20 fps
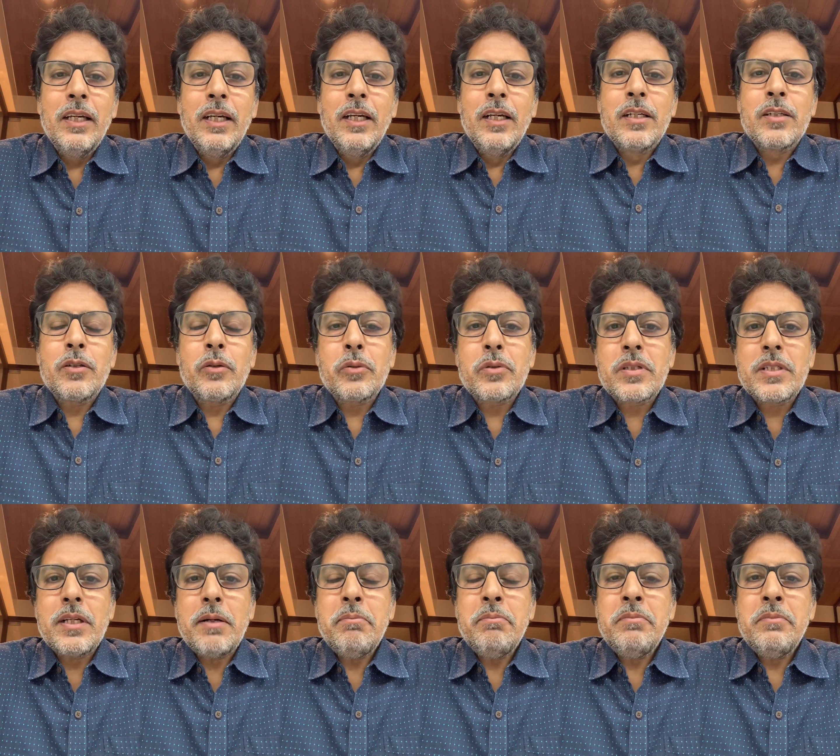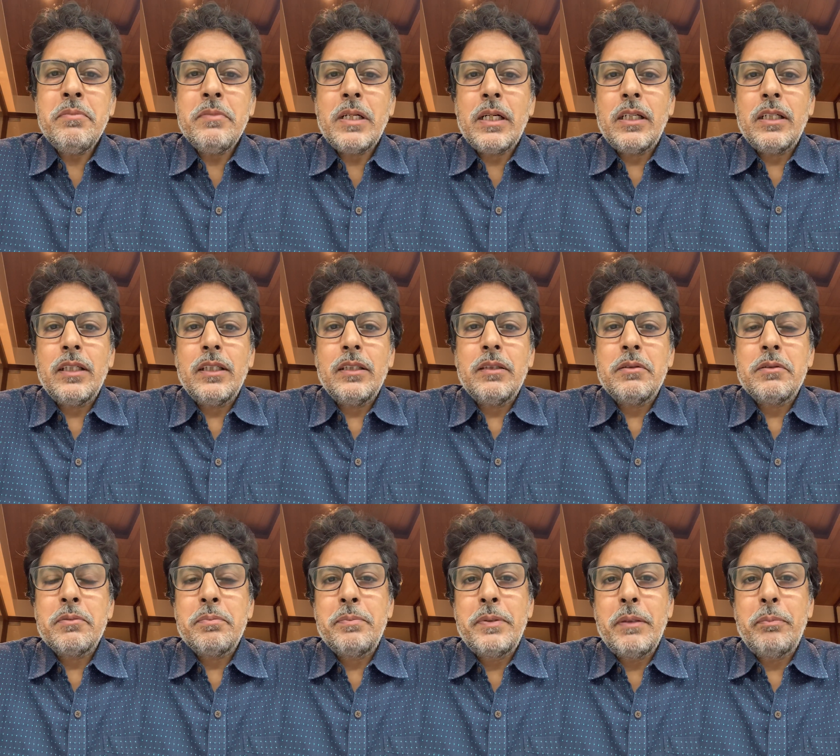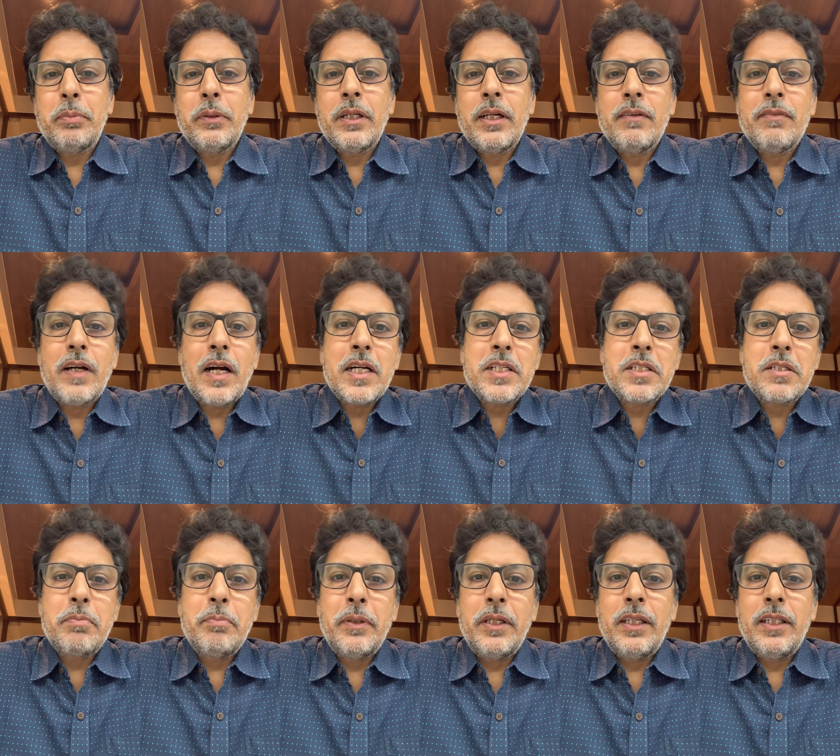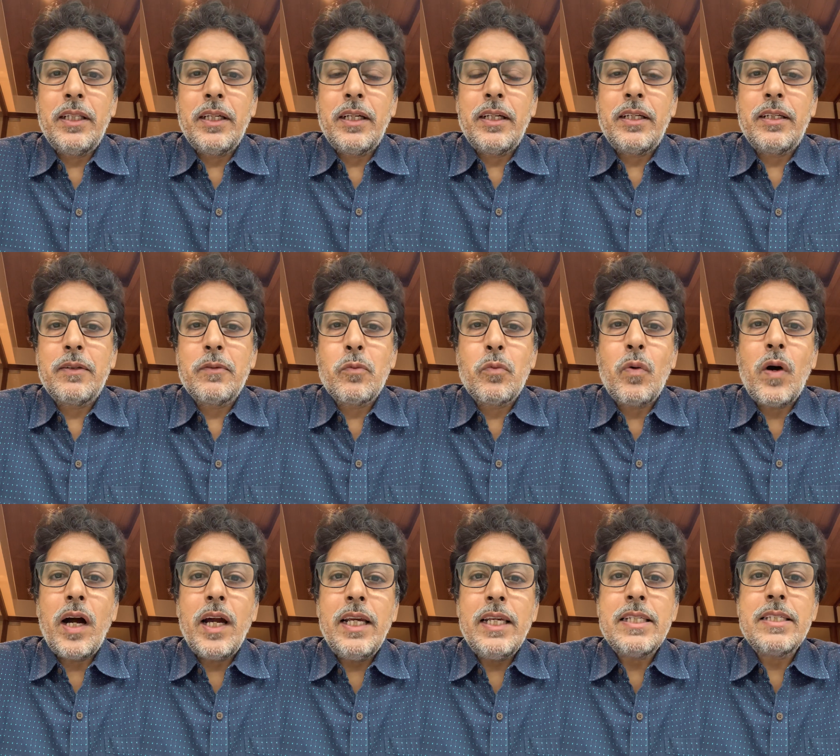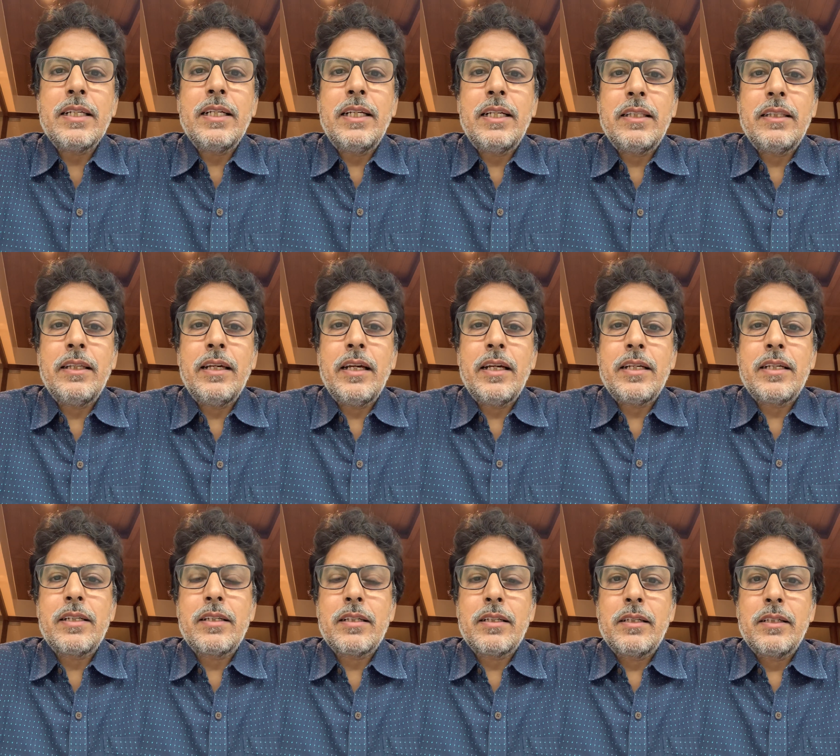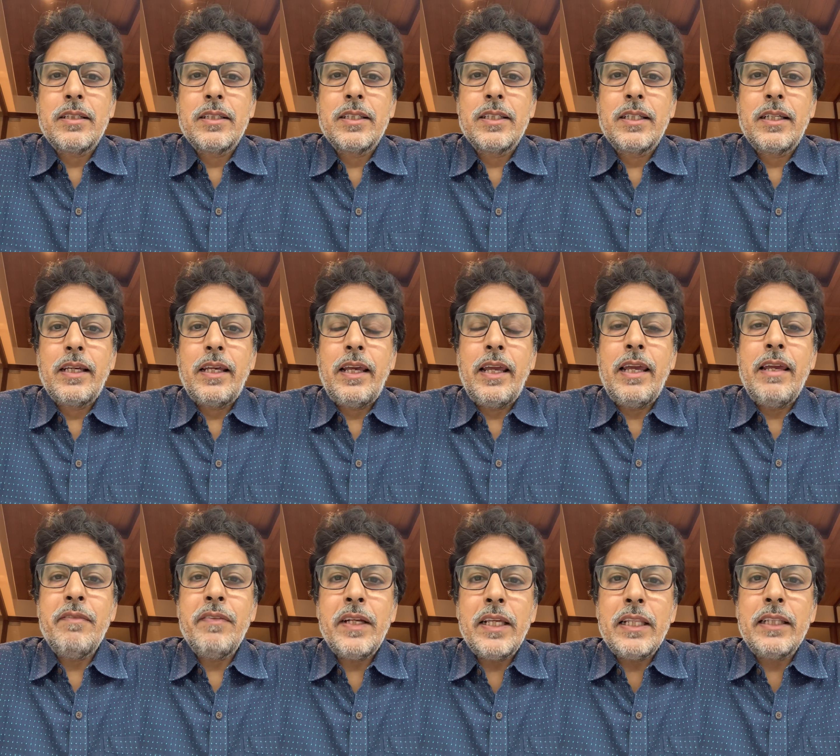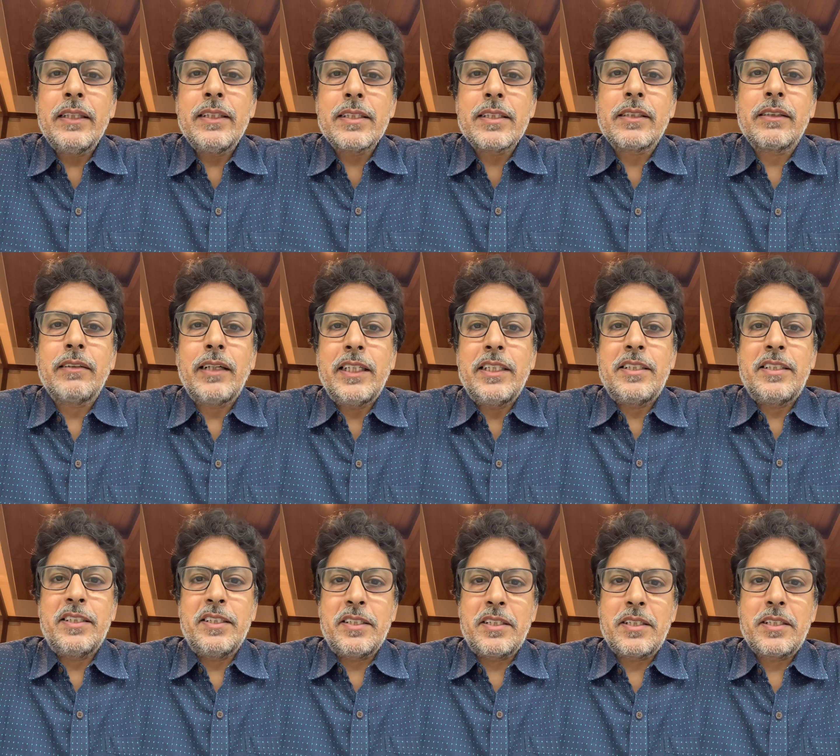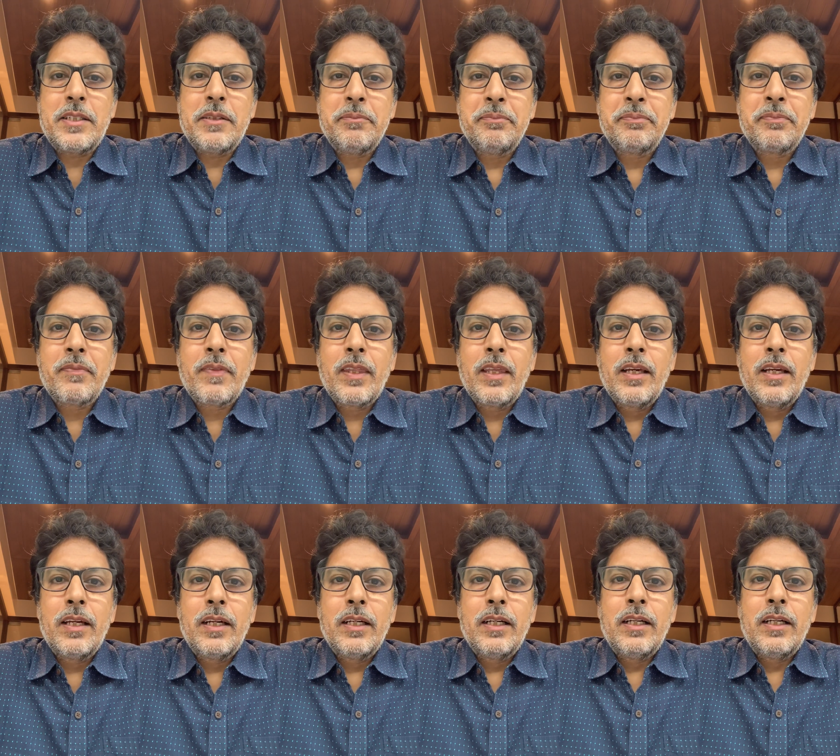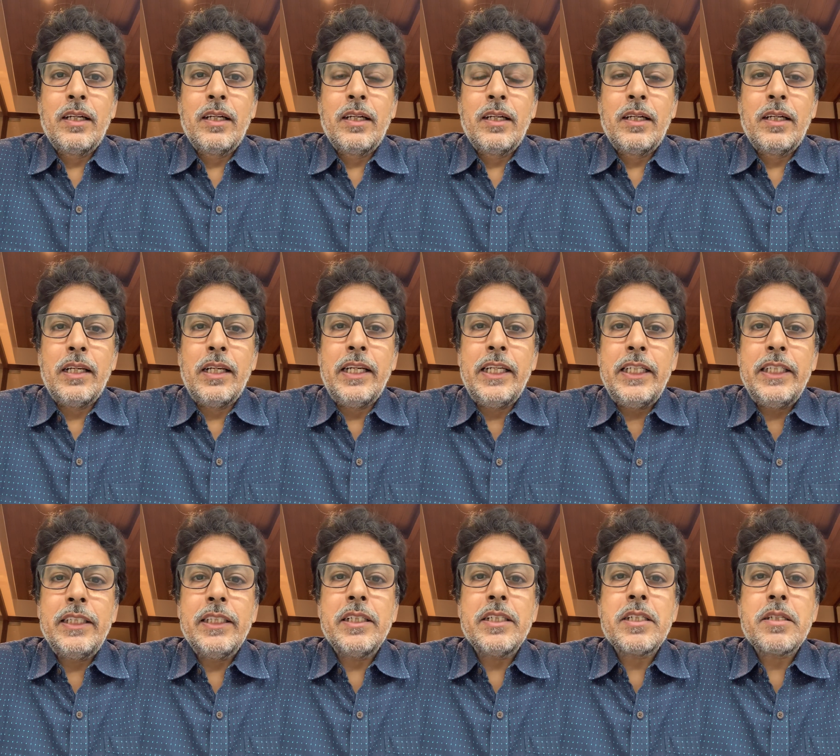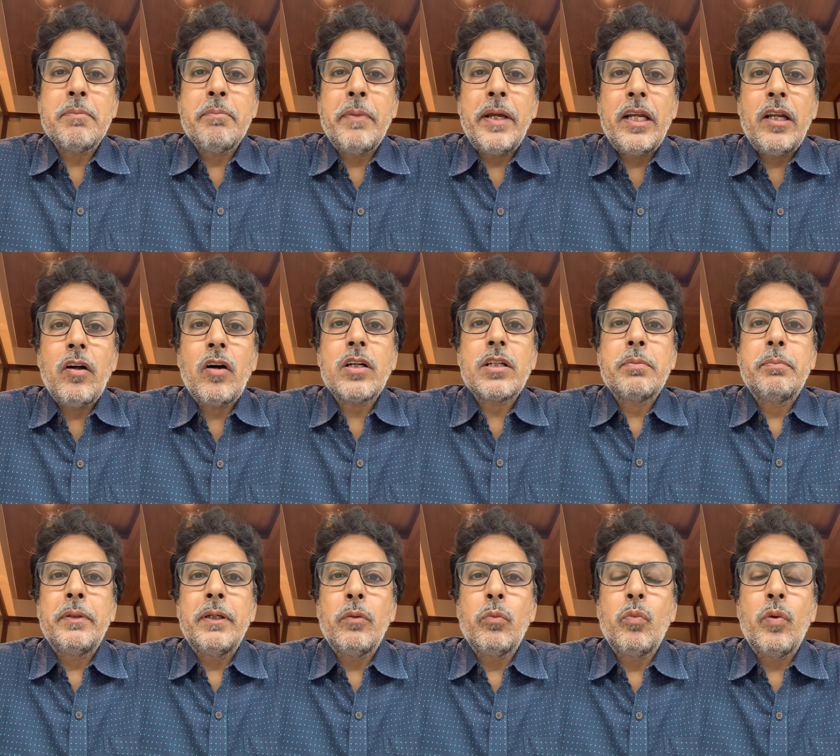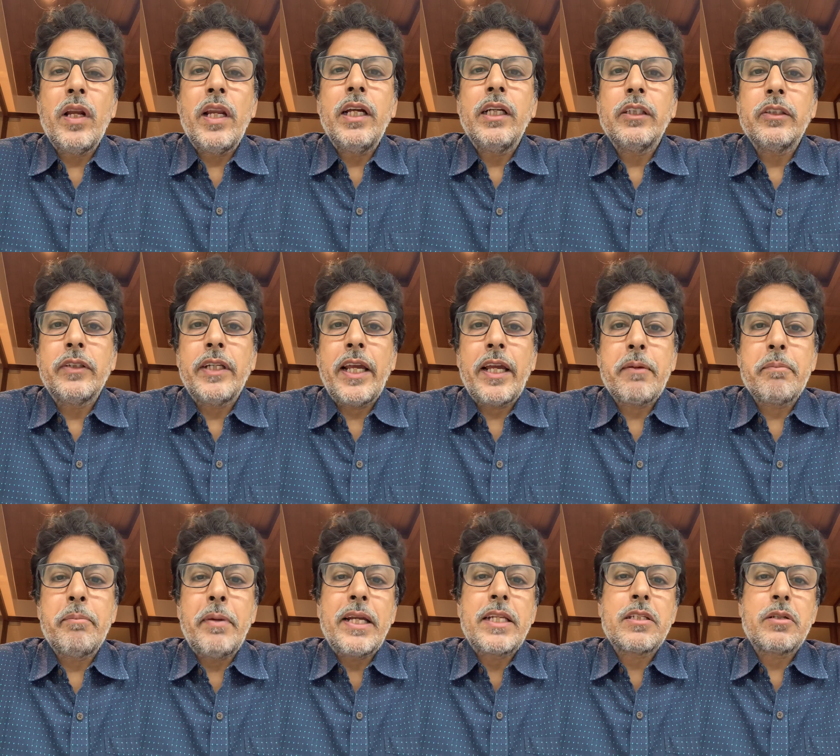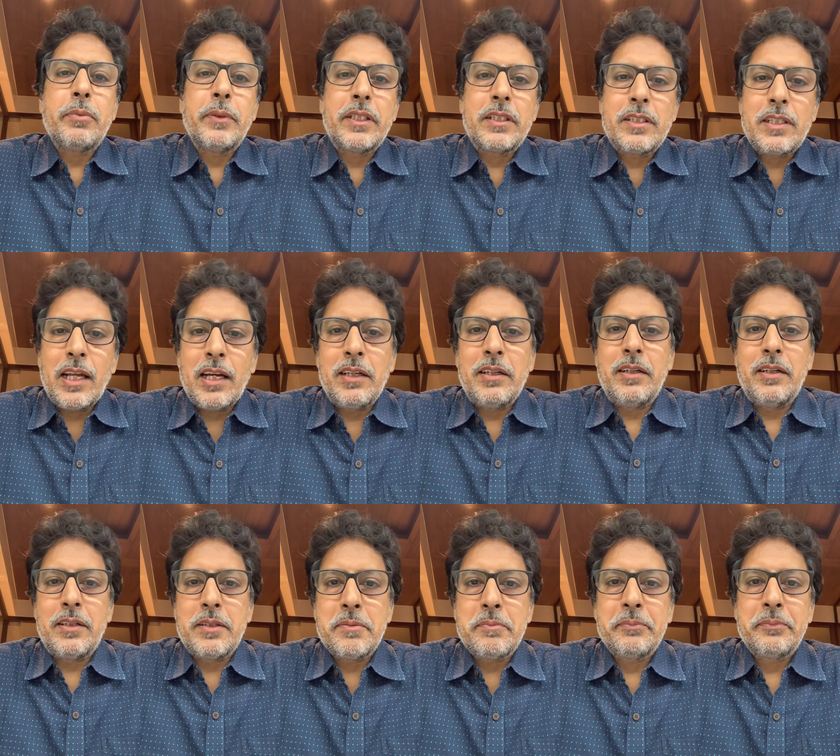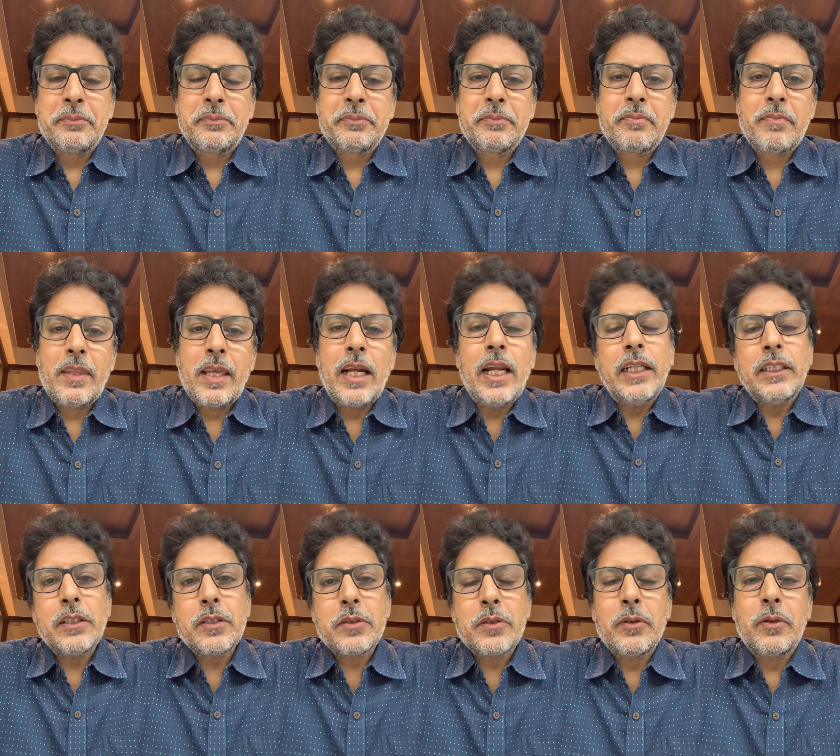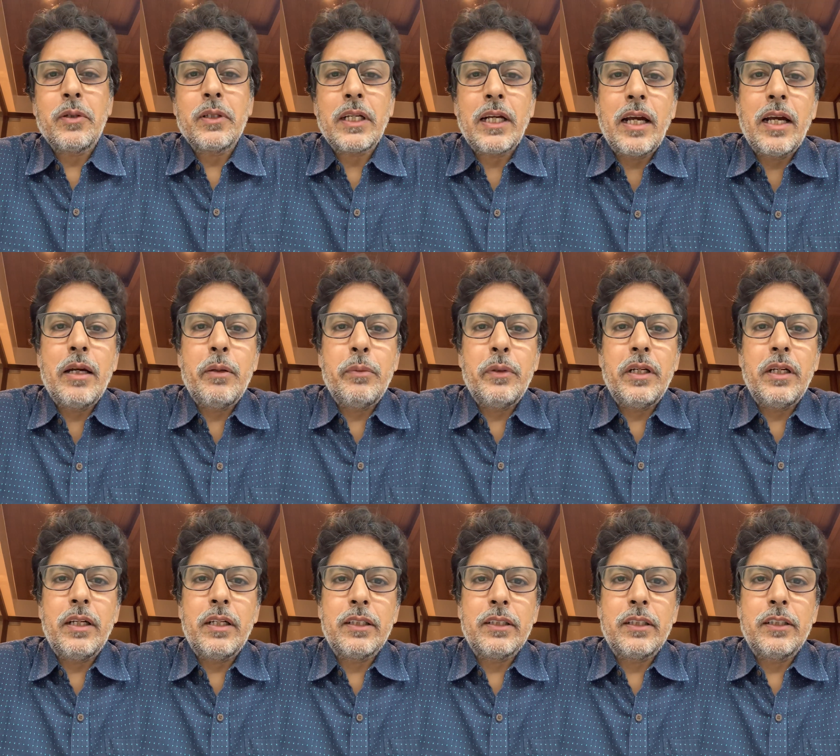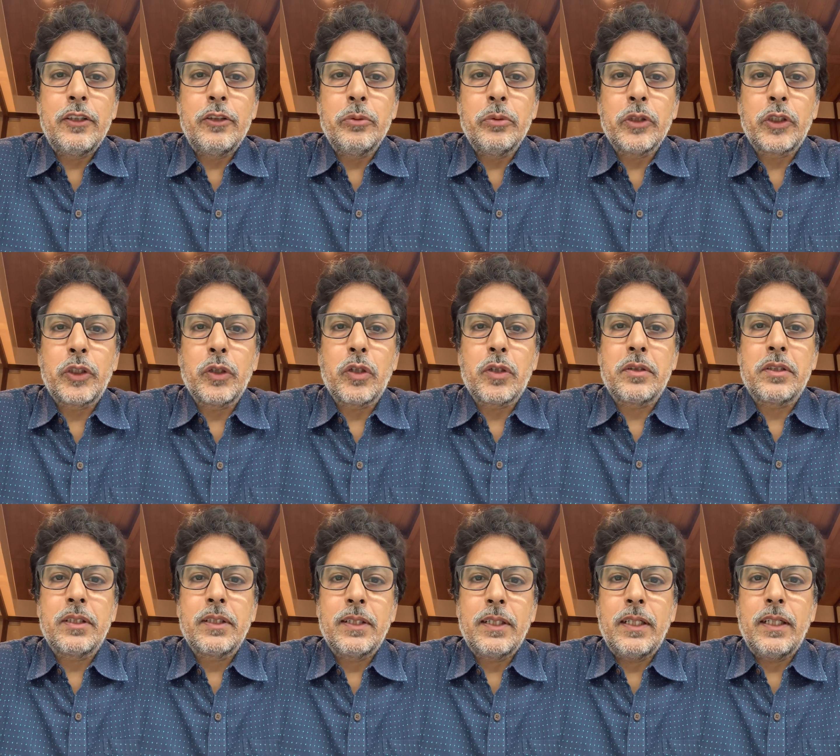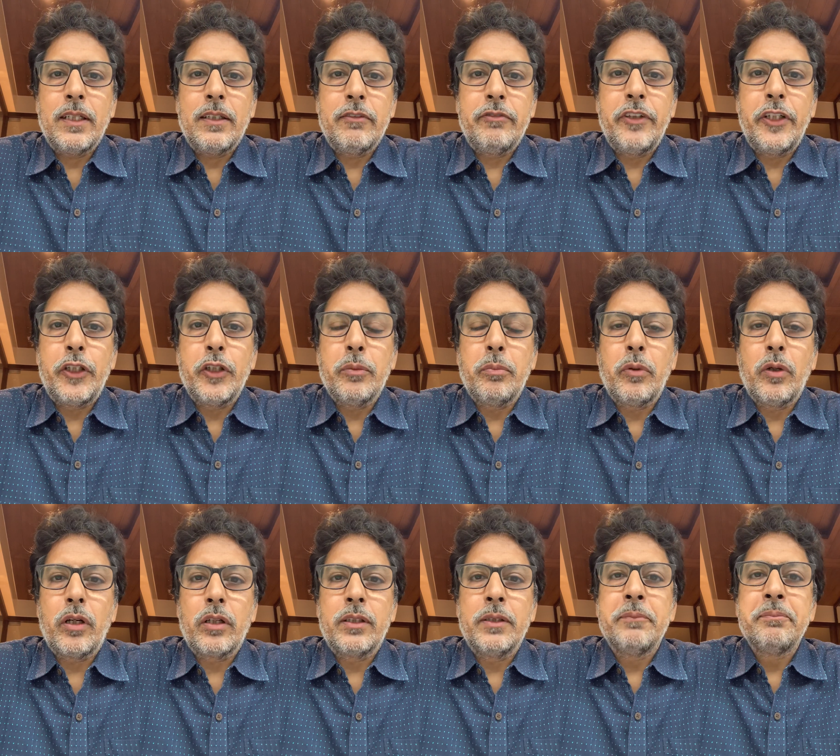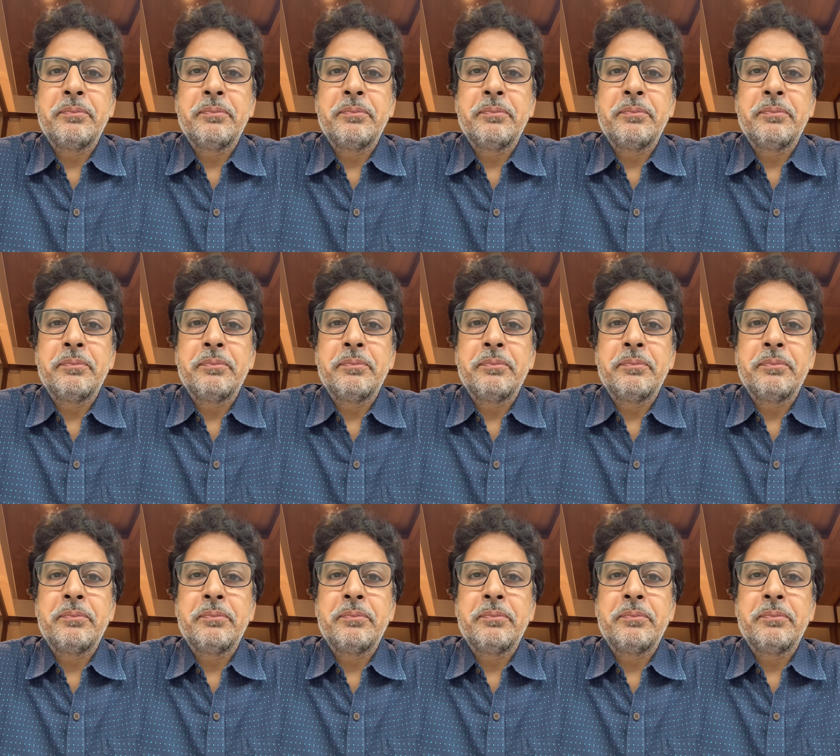So some people have asked me that why is it that even in this crisis, leaders may not be willing to take bets with talent? And I just thought I will do a short video blog.